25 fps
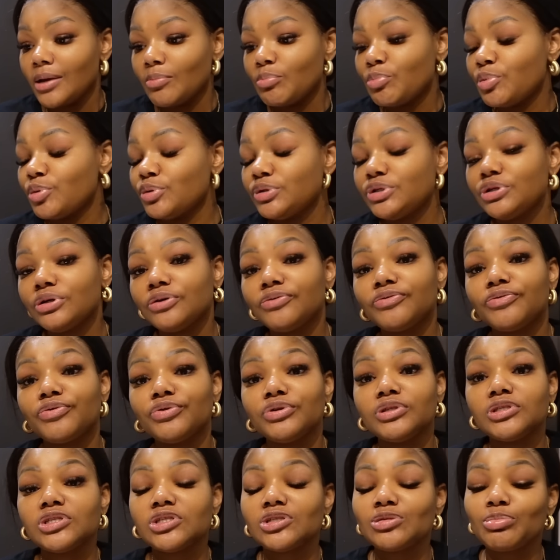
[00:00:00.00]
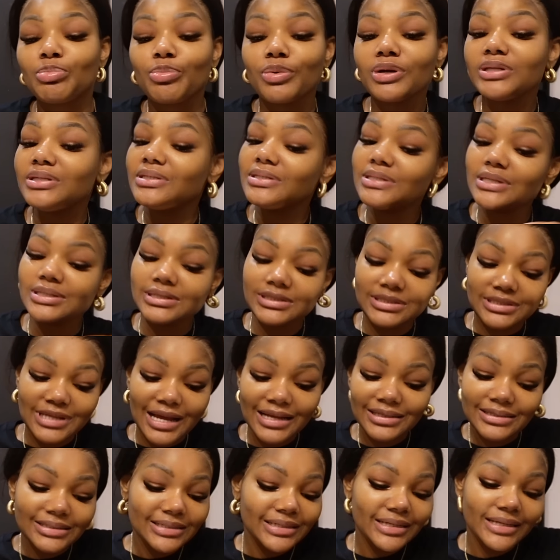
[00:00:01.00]
Brutal Fruit Spritzer
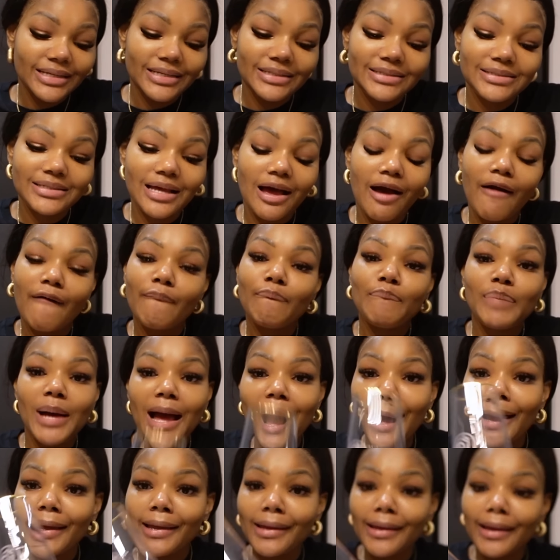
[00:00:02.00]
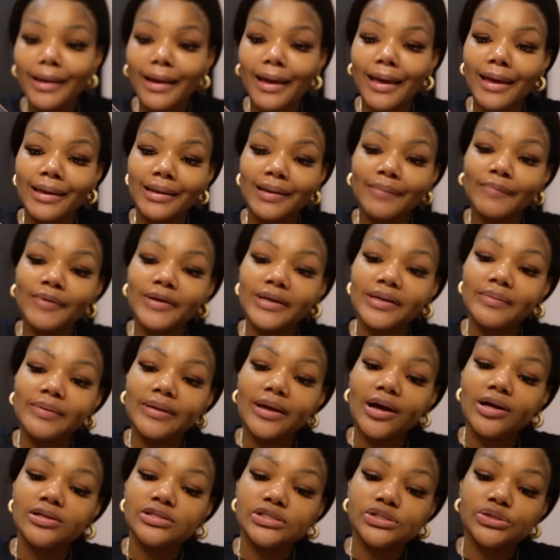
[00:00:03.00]
Saturdays are back, and I'm gonna be
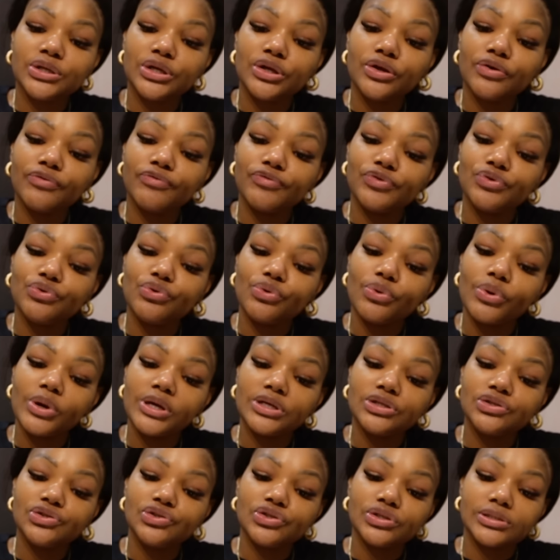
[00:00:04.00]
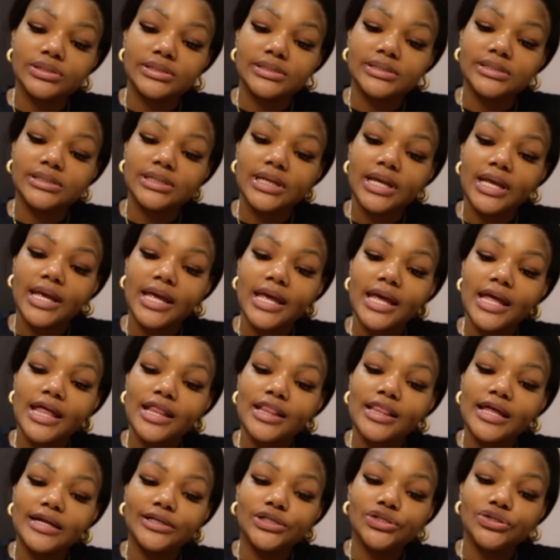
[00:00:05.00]
answering a few questions
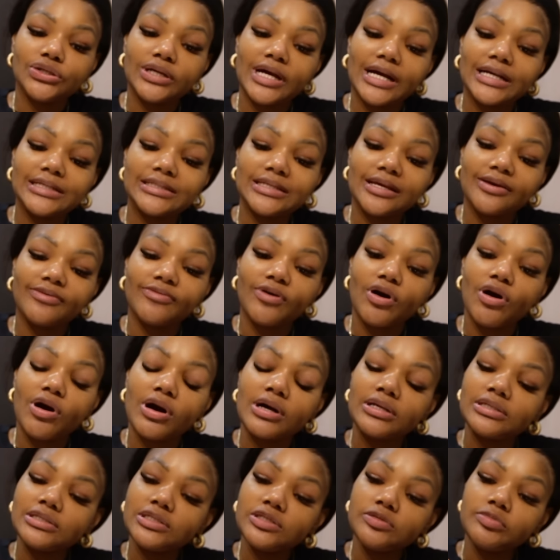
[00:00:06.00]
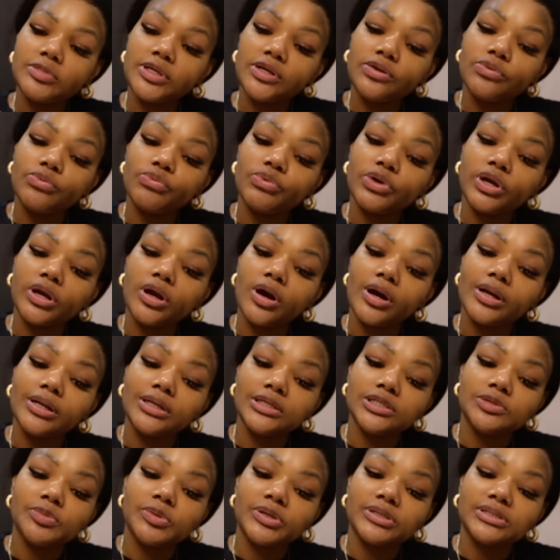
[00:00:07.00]
that you guys have asked me regarding
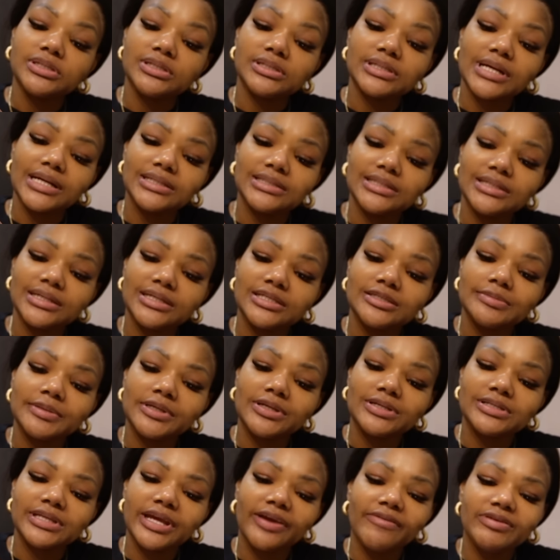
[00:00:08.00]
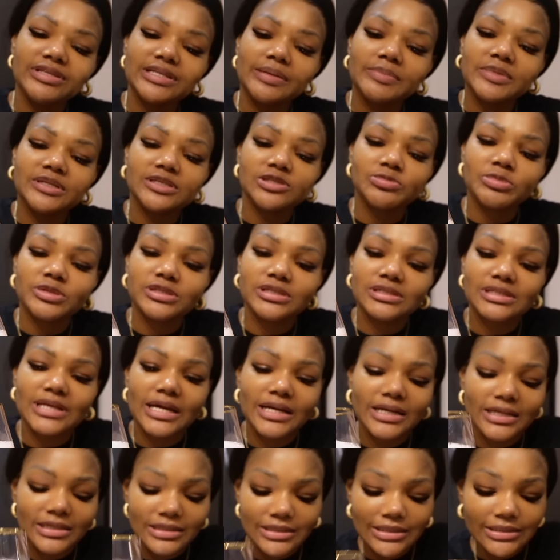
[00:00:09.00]
Spritzer Saturdays. Because every time there's
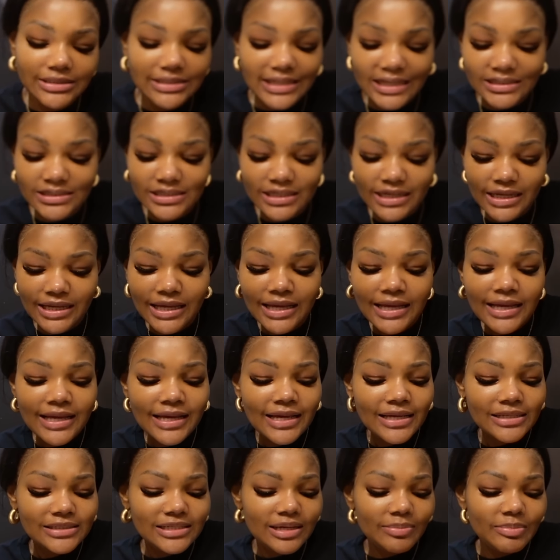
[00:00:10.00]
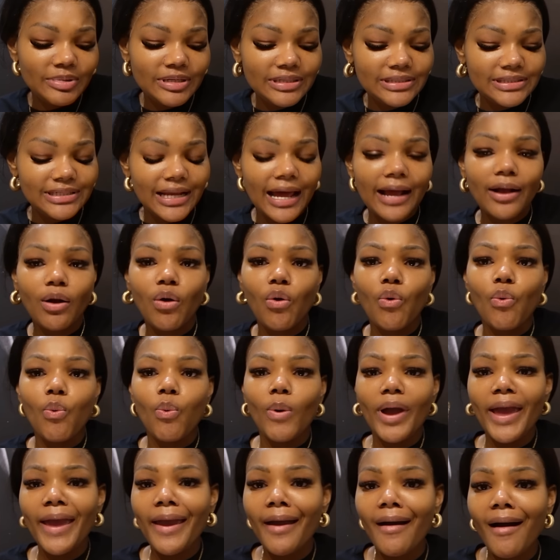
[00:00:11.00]
Spritzer Saturday, somebody's like,
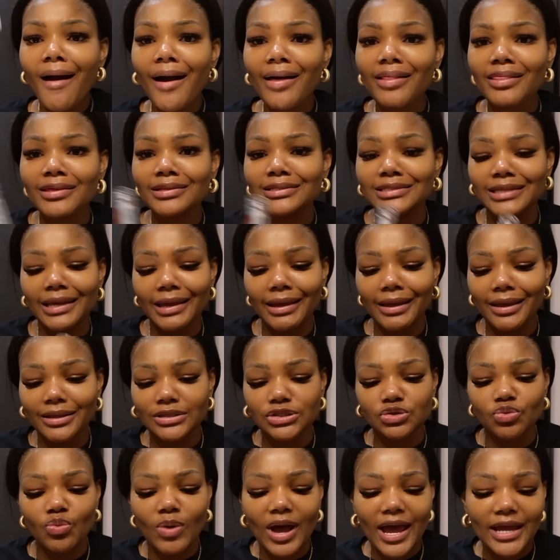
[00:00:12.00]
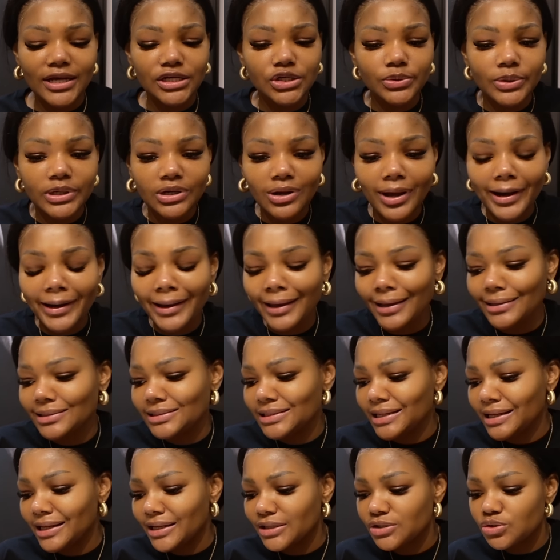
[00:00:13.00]
where are the tickets? Why do we not get
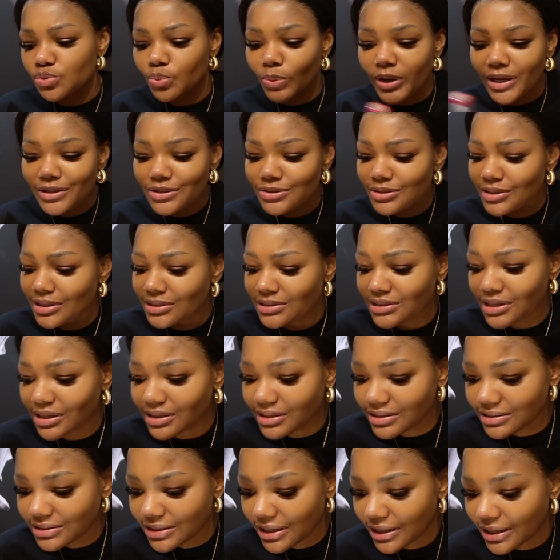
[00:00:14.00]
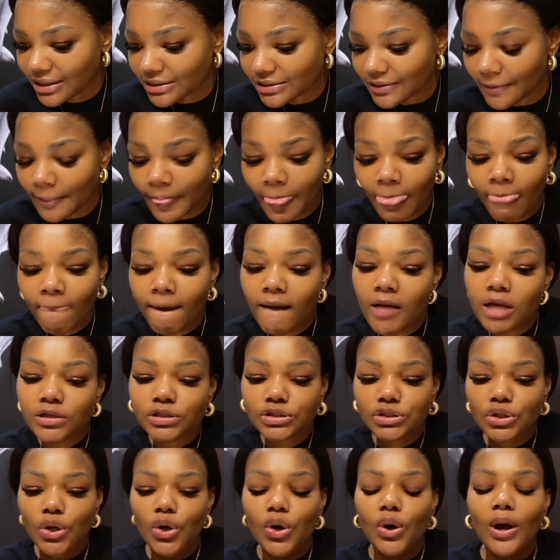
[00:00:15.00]
tickets? Where do they sell the tickets?
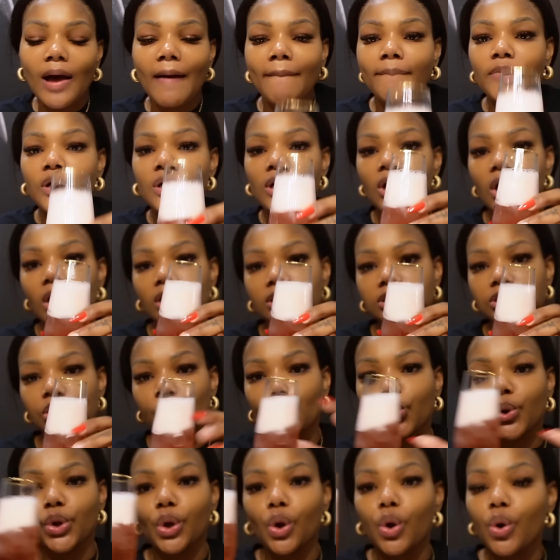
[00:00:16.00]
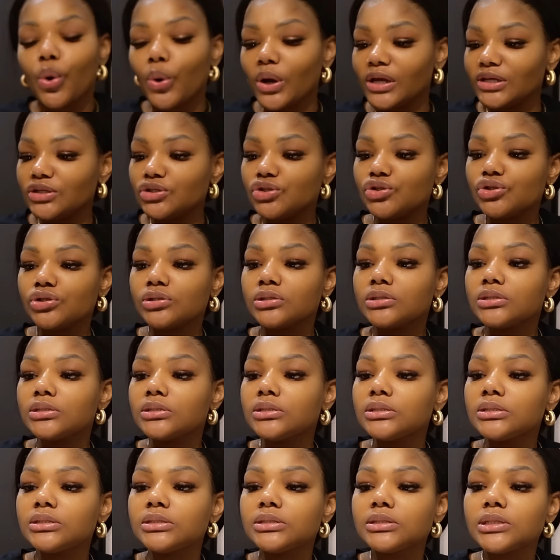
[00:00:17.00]
So I'm gonna answer all your
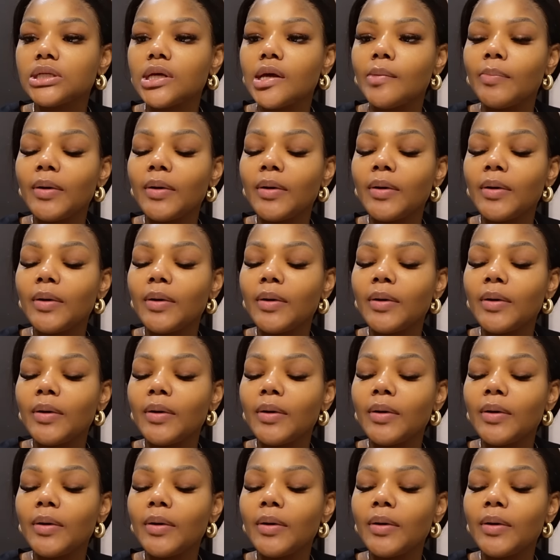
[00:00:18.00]
questions.